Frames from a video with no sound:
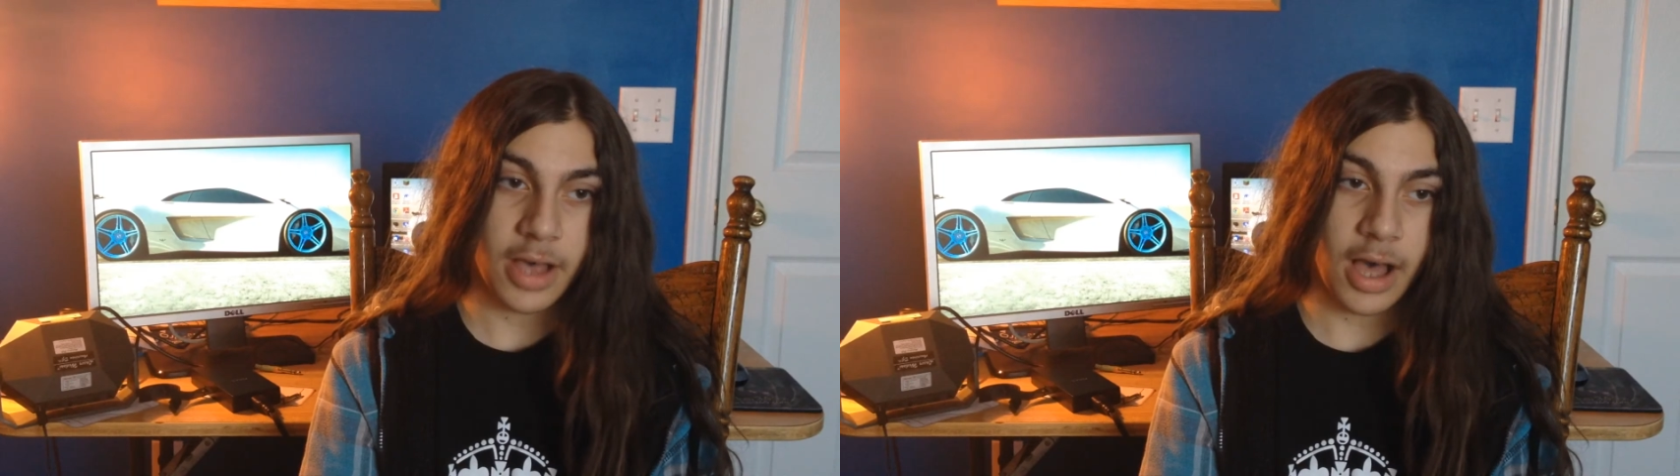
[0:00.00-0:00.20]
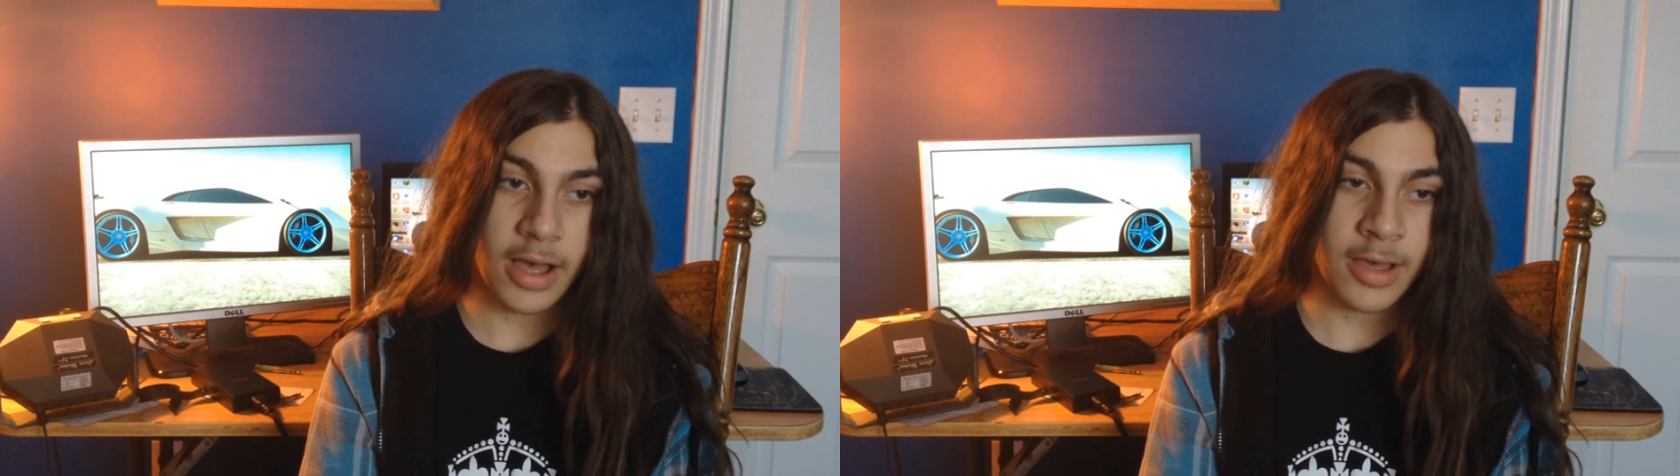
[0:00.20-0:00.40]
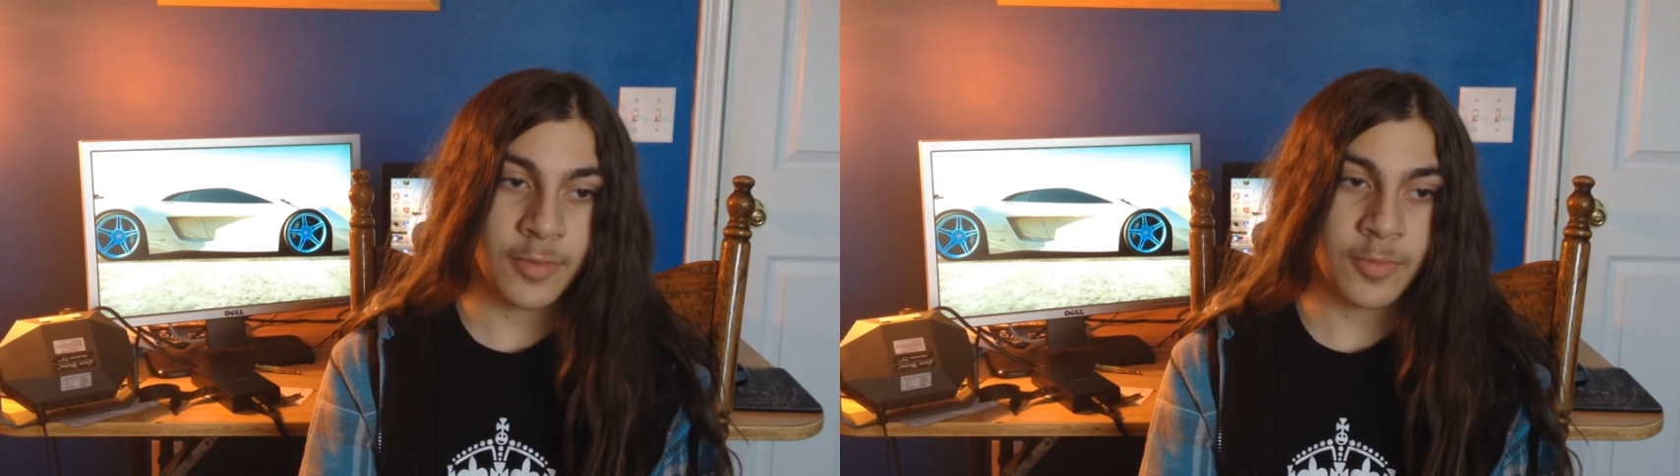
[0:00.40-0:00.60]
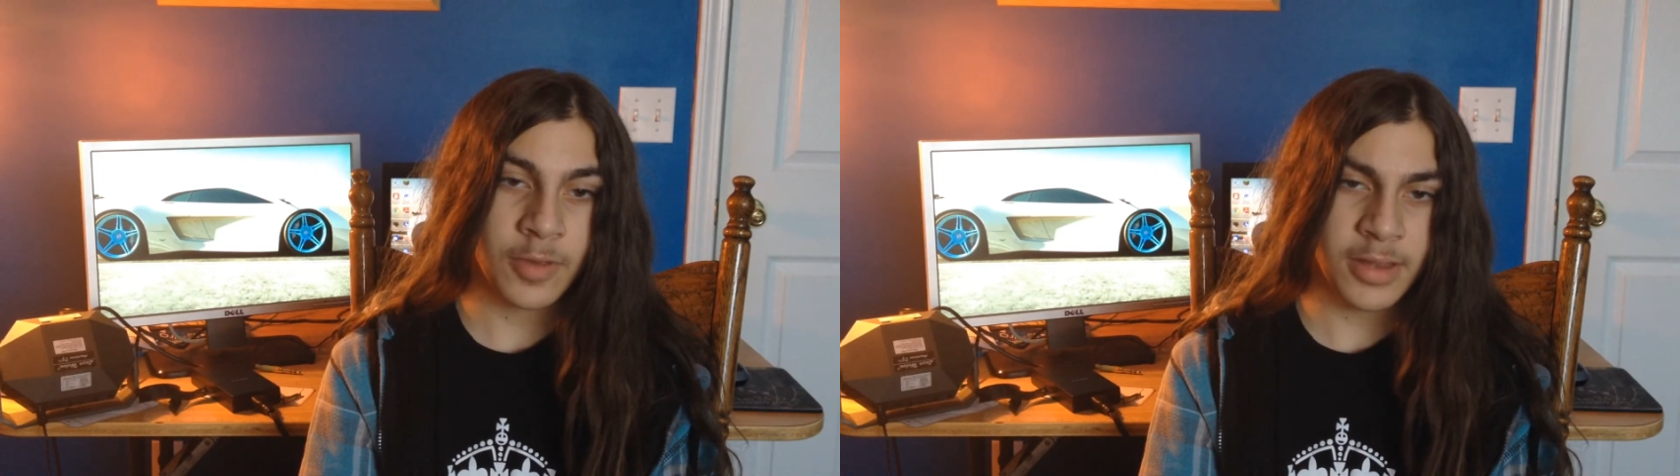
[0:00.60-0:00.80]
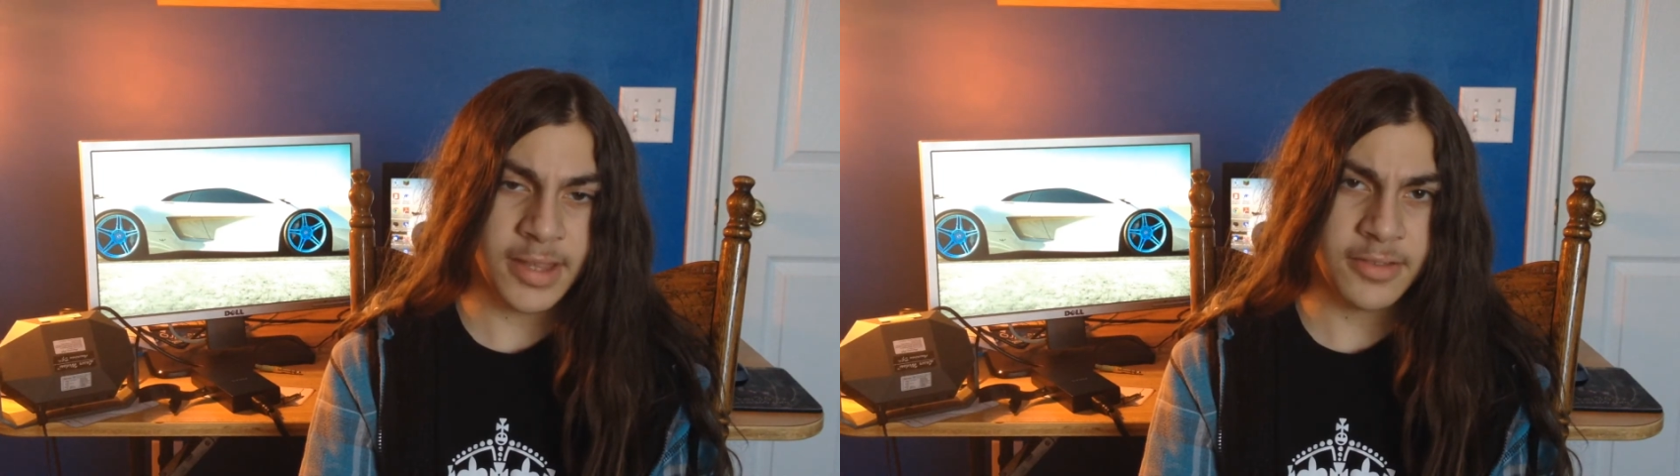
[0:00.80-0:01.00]
I
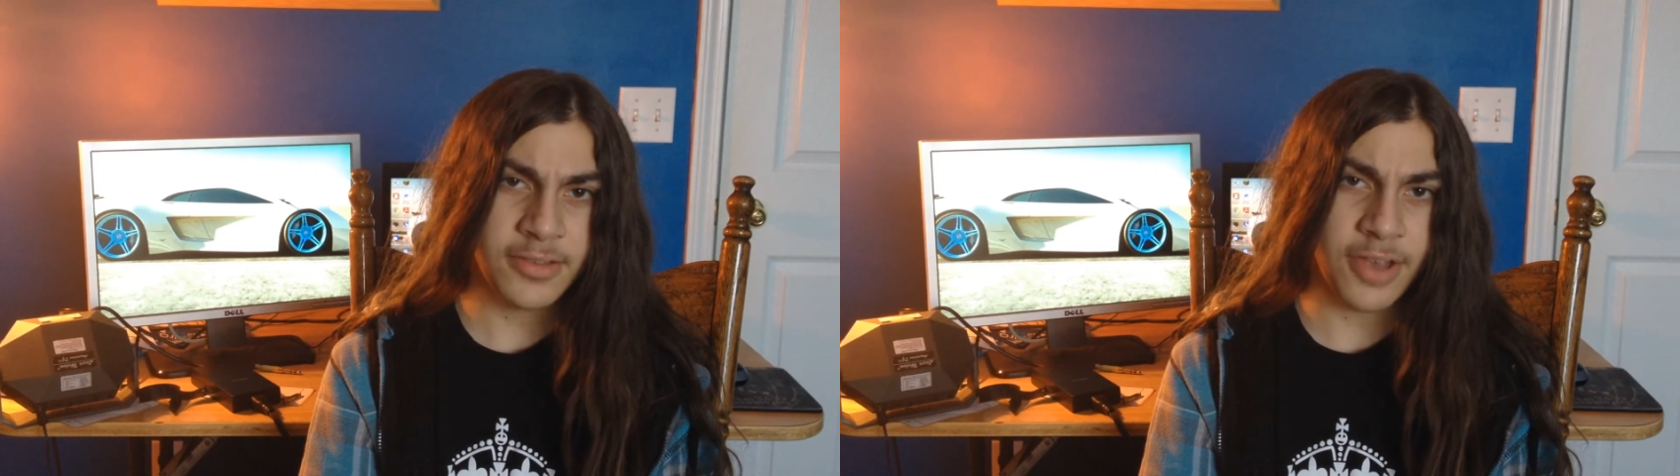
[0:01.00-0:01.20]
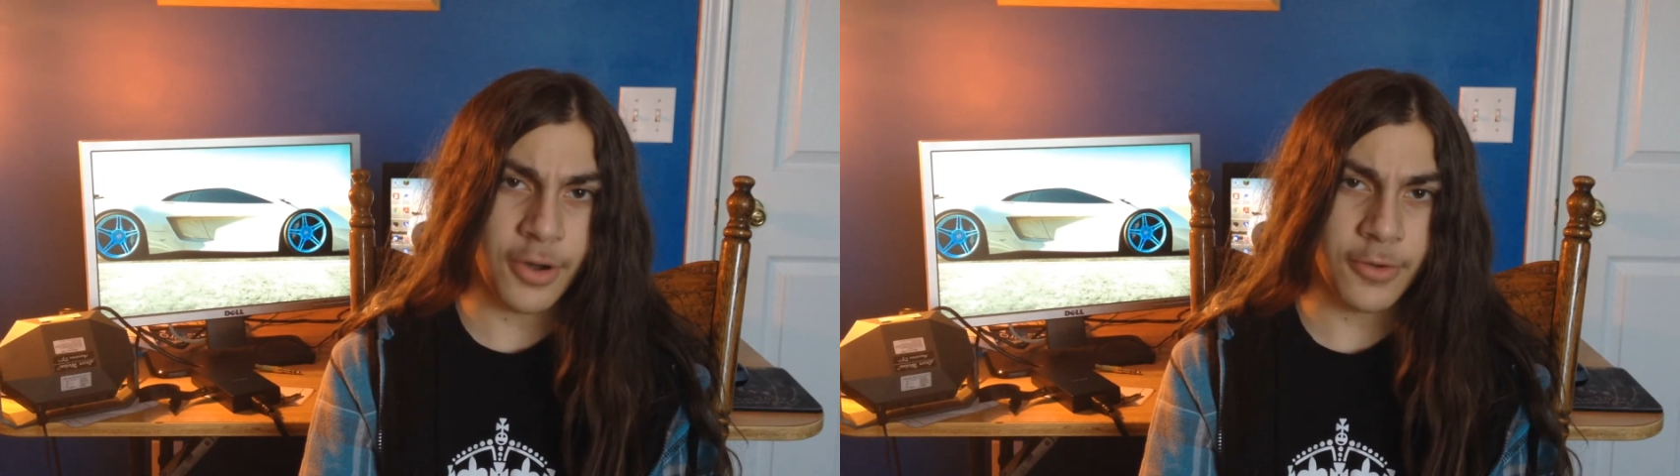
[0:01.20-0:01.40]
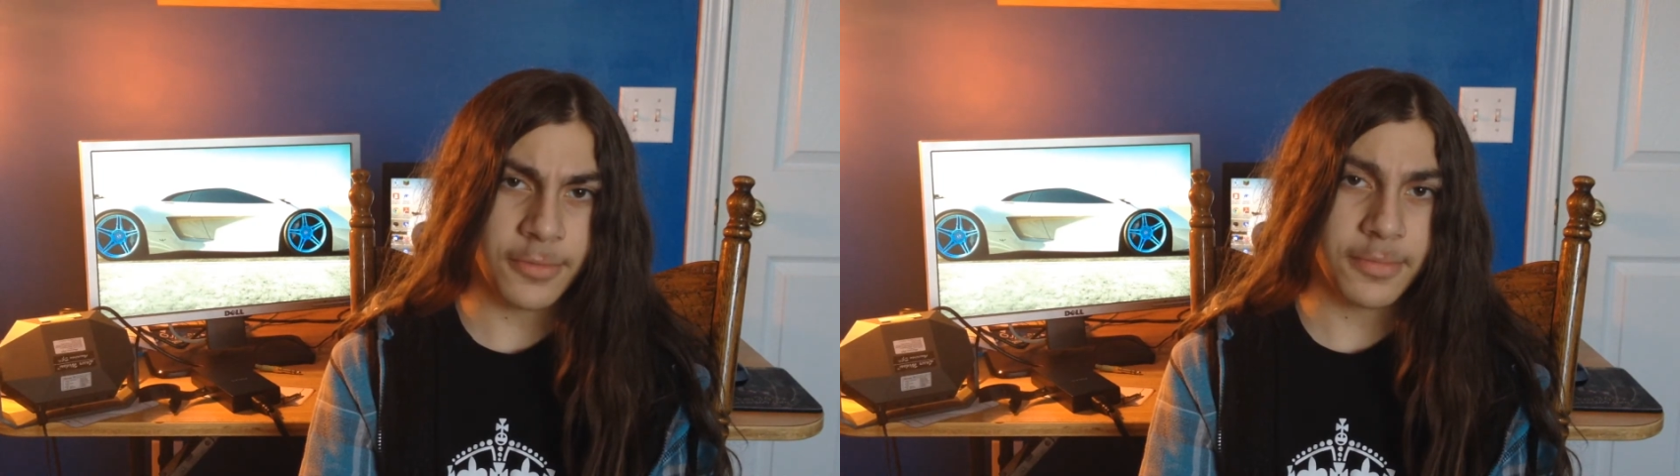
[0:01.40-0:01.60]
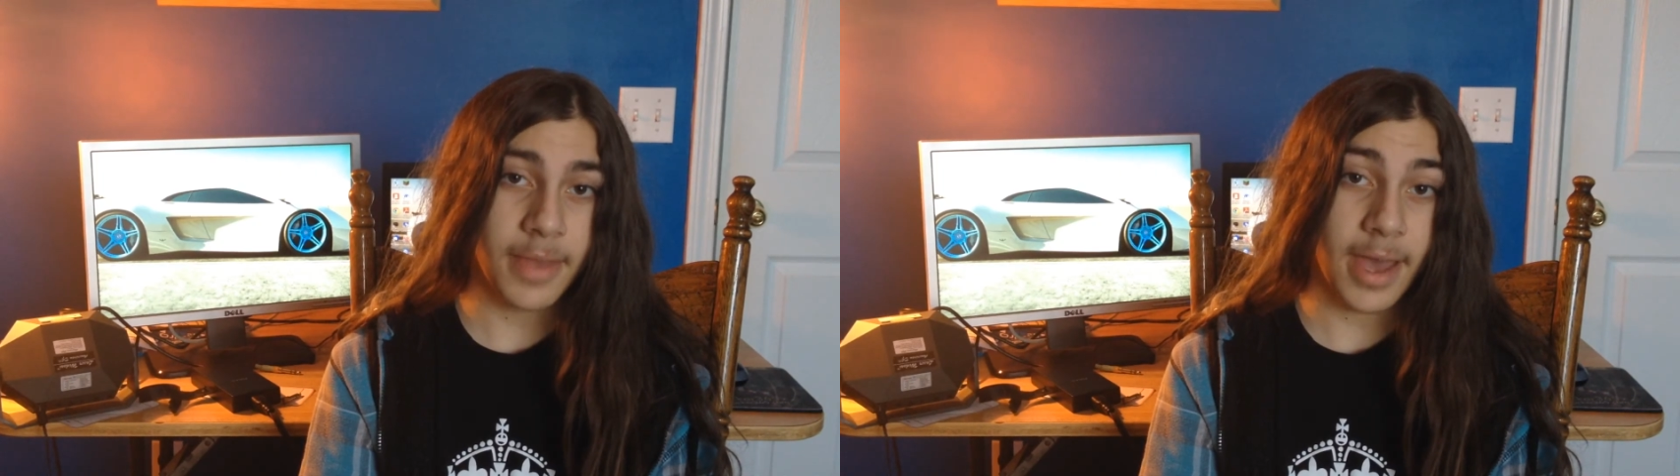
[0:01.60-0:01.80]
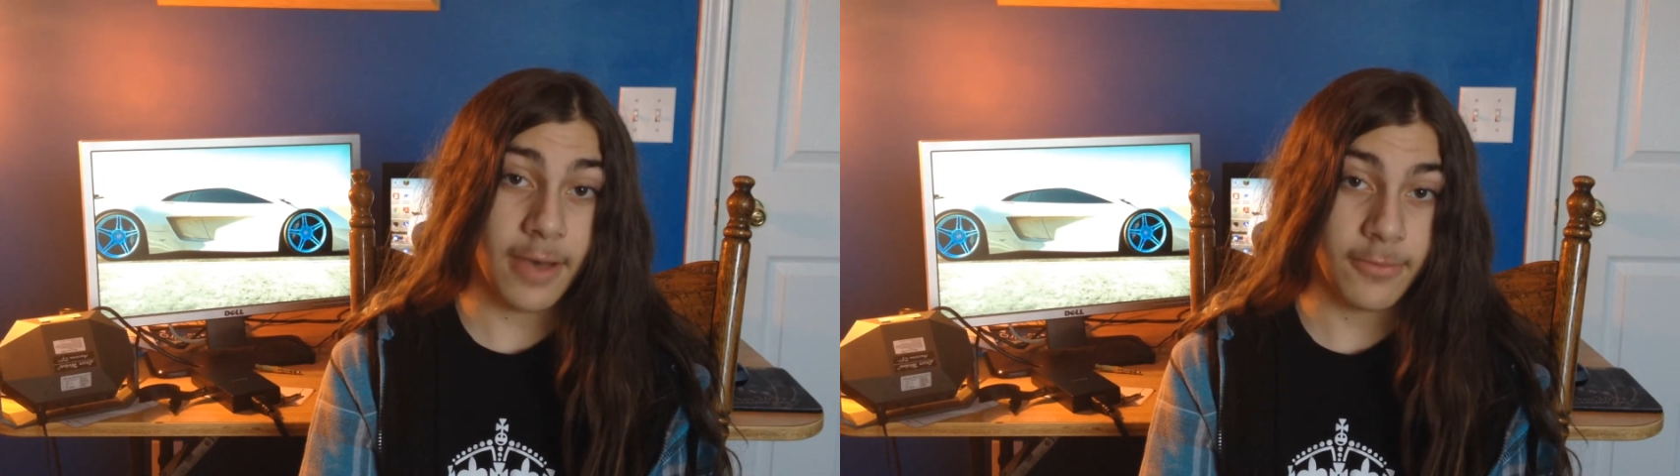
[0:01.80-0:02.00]
really don't
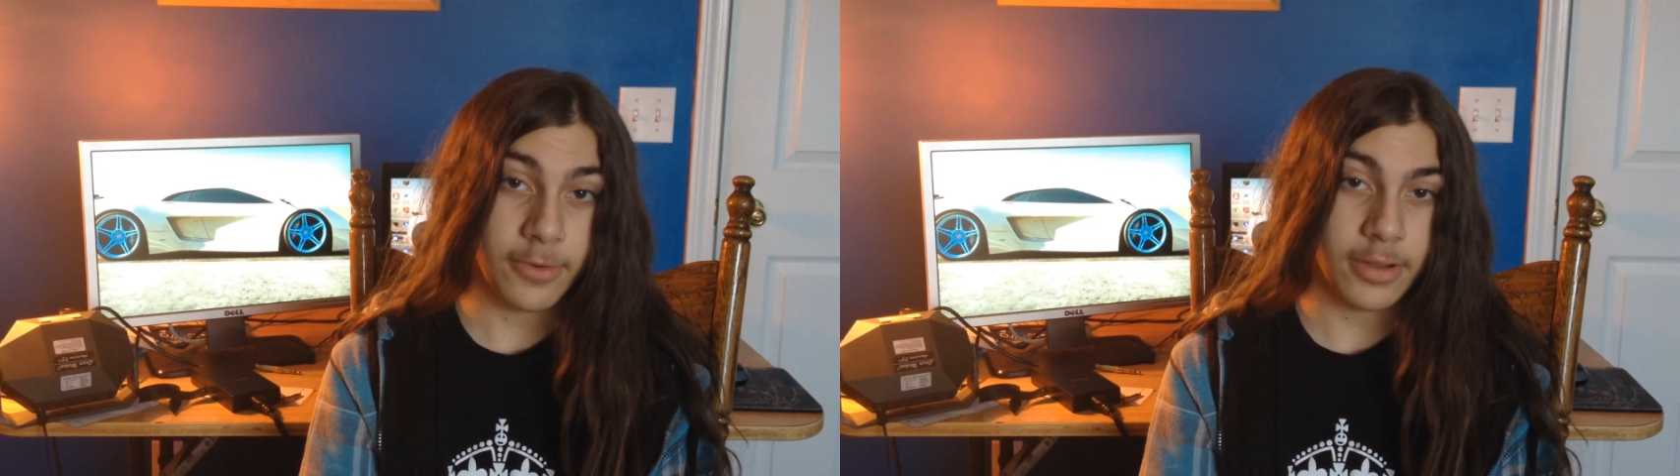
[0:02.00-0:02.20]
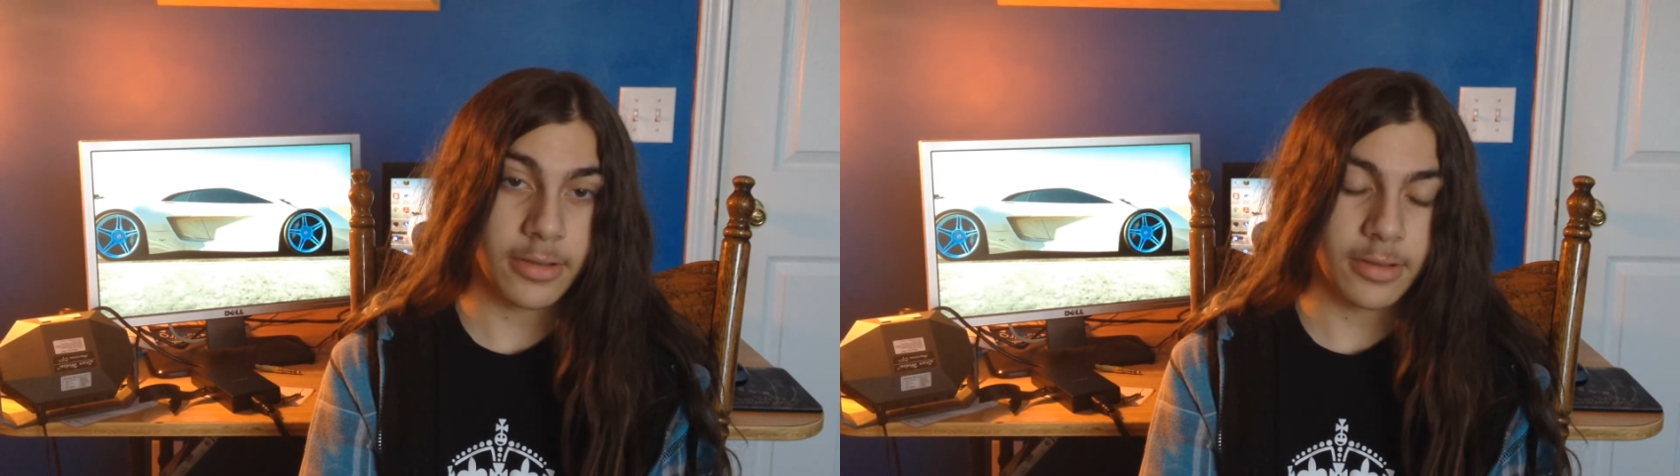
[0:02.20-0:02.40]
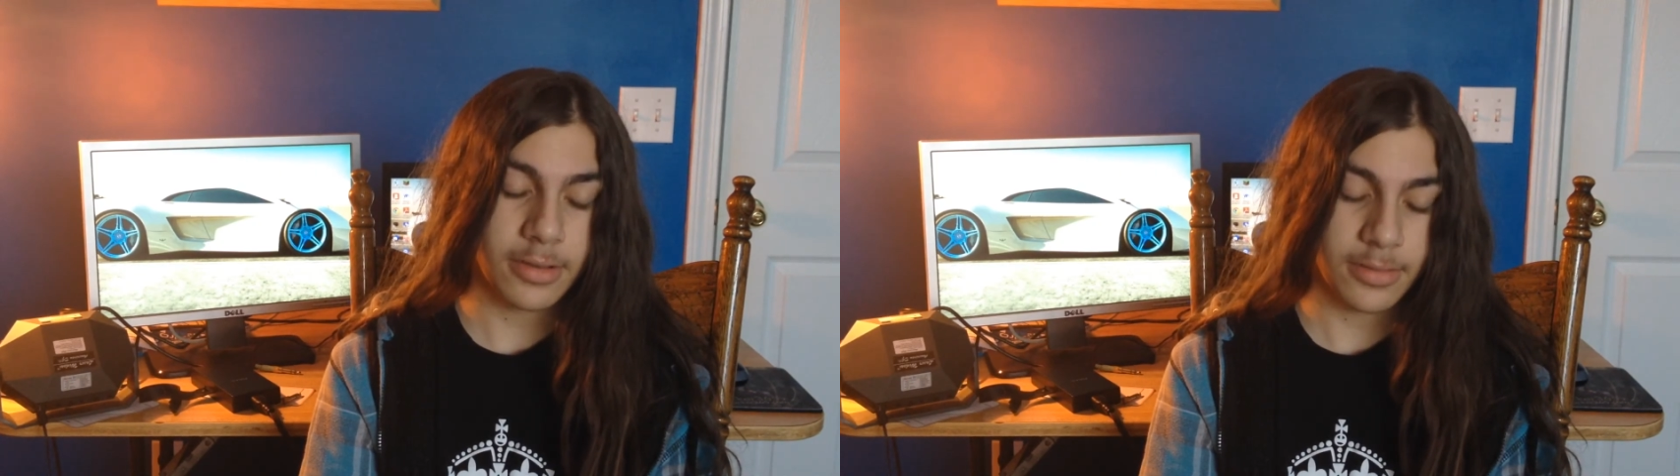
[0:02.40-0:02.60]
have one.